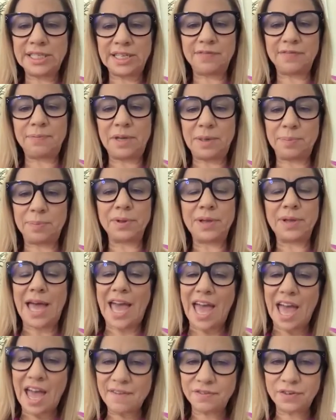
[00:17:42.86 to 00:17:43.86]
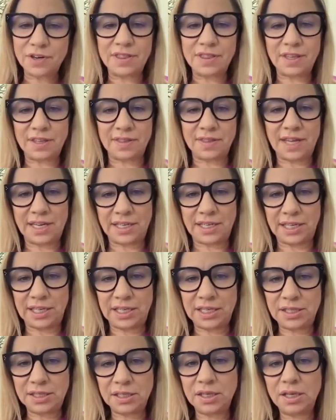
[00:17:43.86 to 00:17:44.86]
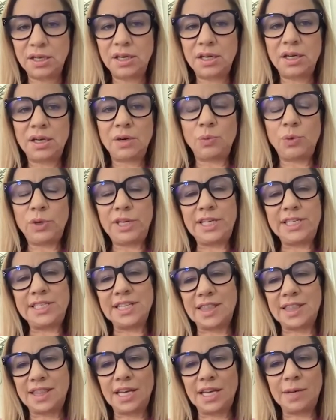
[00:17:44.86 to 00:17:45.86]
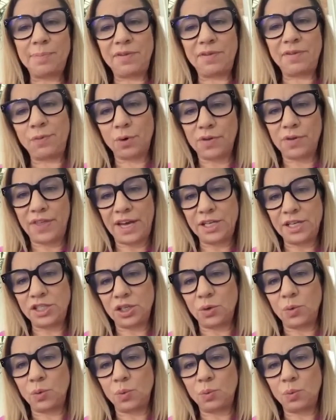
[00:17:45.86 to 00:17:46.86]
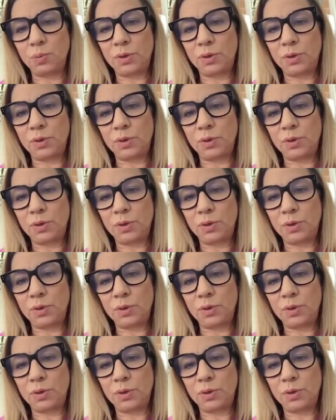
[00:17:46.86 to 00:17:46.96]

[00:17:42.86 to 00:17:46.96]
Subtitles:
give people everything they need. We need to think before they do.